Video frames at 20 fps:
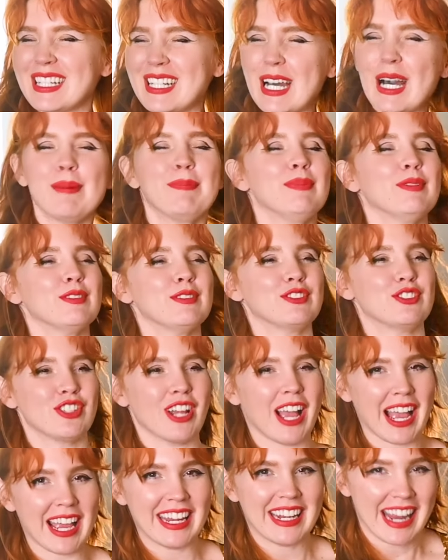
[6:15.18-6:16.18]
a couple
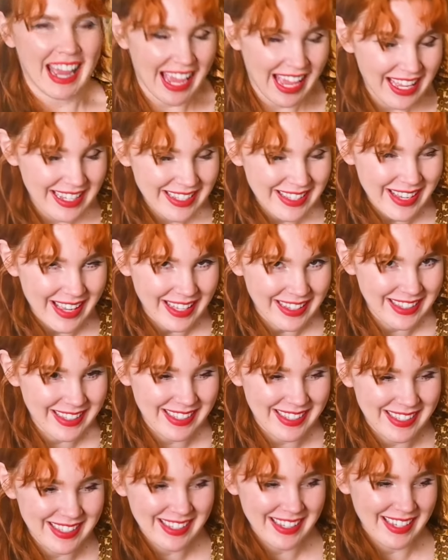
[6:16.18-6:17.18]
giant
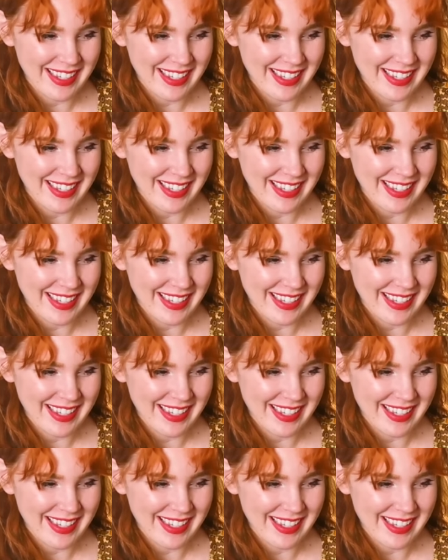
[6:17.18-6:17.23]
assets.